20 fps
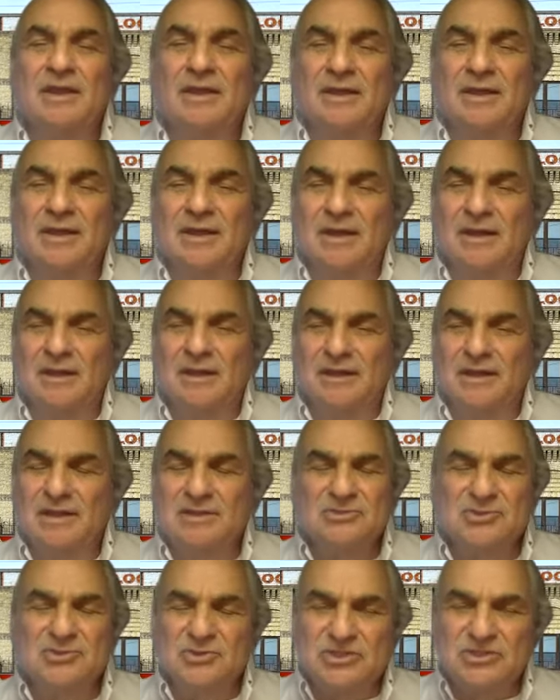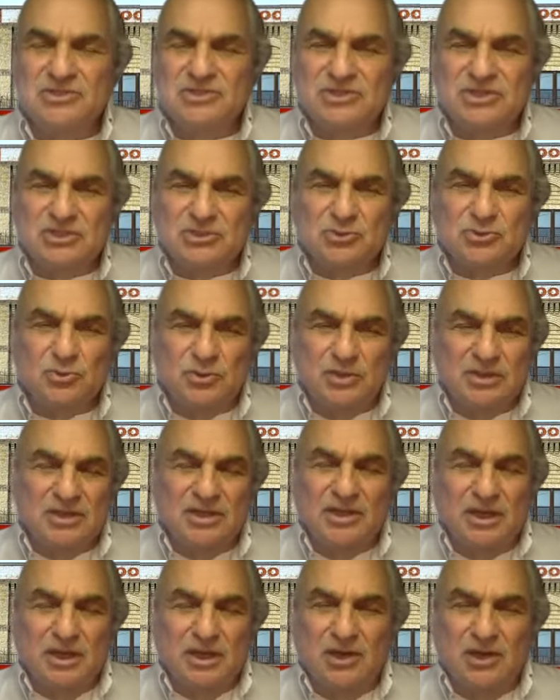And so these things
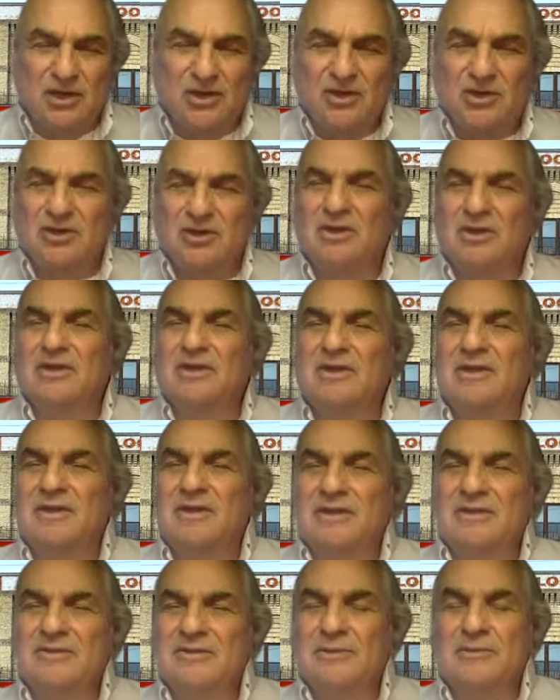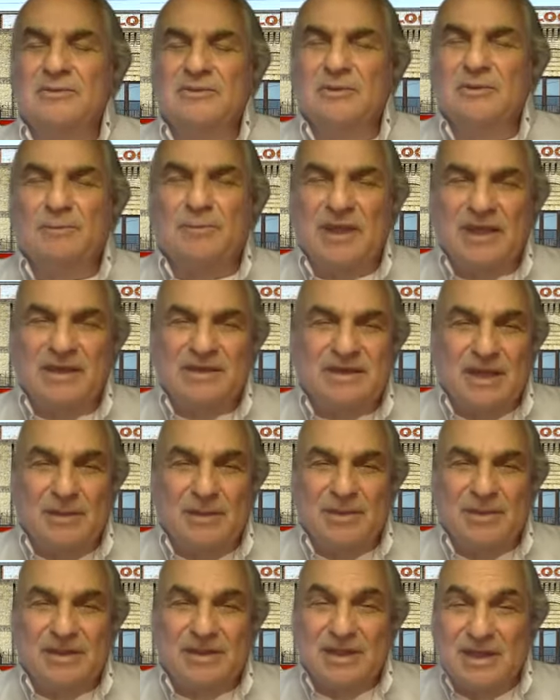really are the
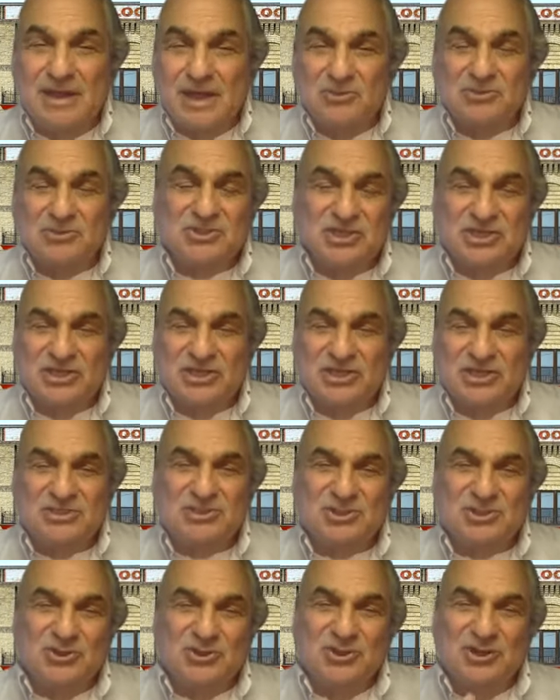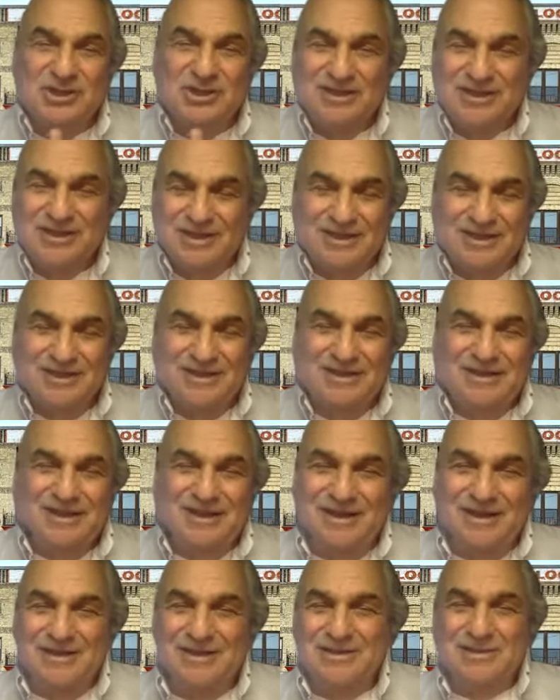pandemic, housing insecurity,
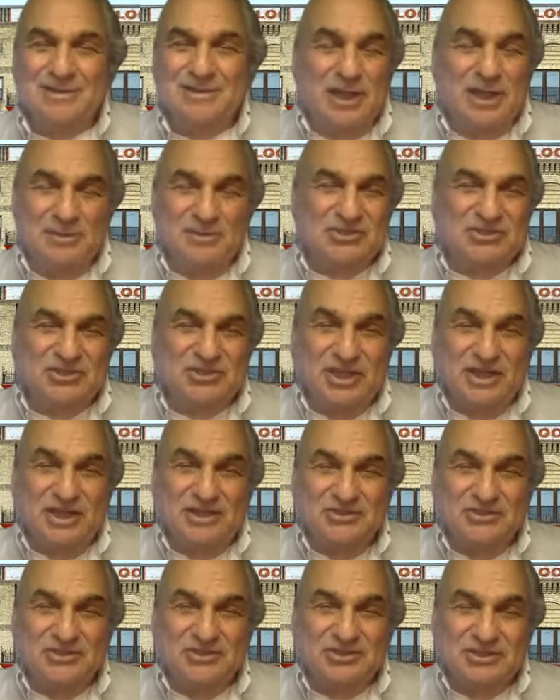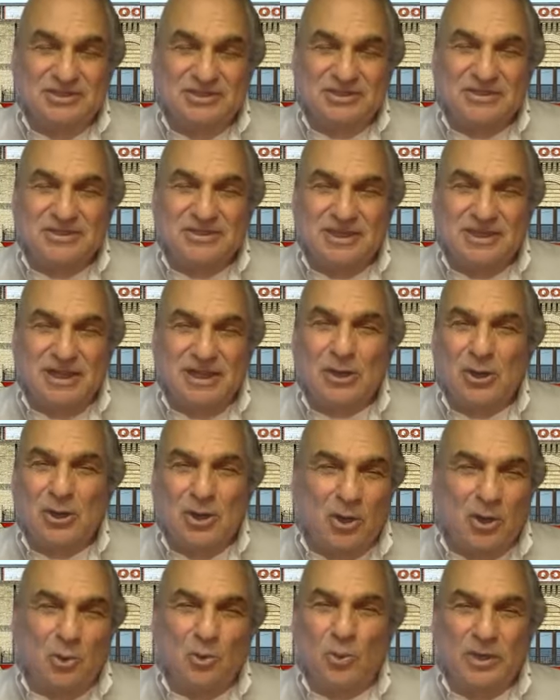and climate change are
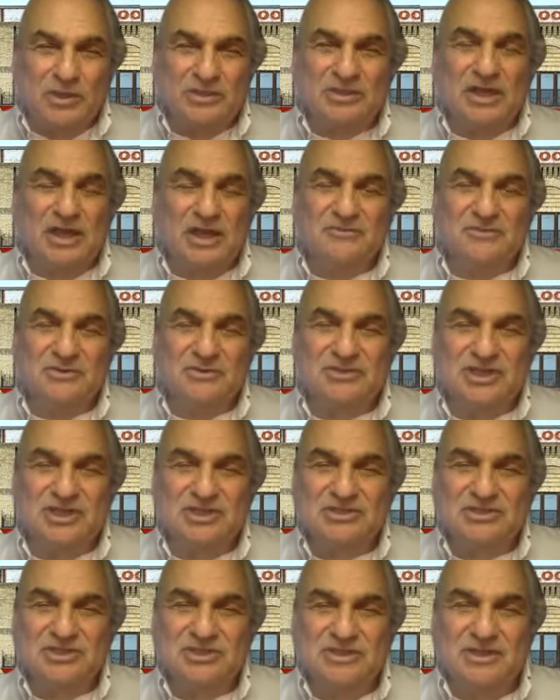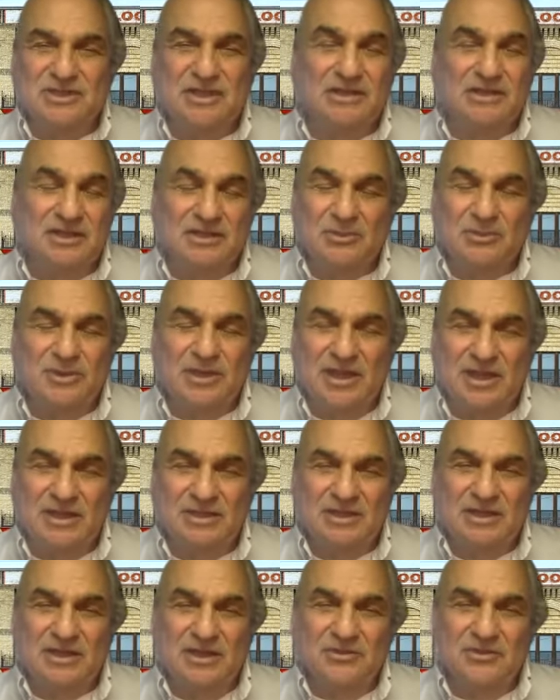all one conversation and need to be had
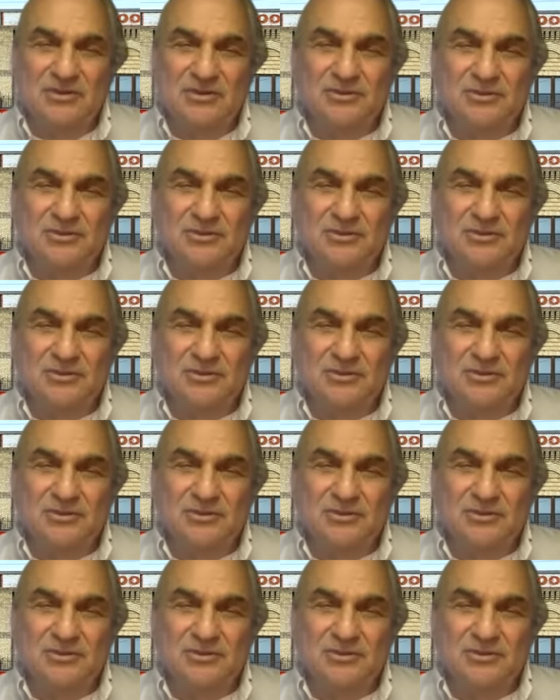together.